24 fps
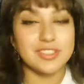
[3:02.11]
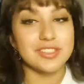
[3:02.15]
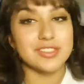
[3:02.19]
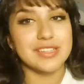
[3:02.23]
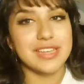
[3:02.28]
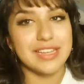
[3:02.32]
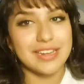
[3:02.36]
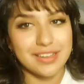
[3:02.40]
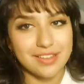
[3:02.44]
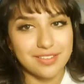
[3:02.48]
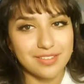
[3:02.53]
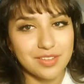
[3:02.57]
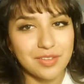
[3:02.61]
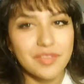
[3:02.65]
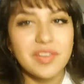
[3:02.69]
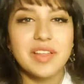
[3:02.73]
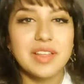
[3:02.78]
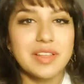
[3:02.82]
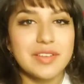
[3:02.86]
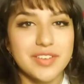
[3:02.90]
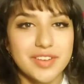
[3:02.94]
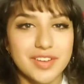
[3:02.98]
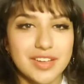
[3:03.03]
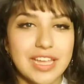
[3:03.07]
Just kidding, some I
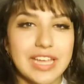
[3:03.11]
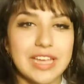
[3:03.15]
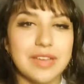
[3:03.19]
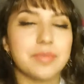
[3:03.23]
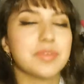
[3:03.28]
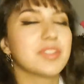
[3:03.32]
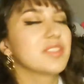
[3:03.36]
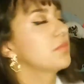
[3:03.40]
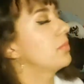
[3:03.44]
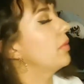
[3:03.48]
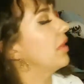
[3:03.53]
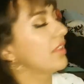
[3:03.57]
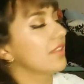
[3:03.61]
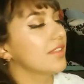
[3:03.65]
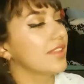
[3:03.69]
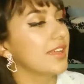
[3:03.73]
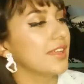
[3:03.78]
live on campus, but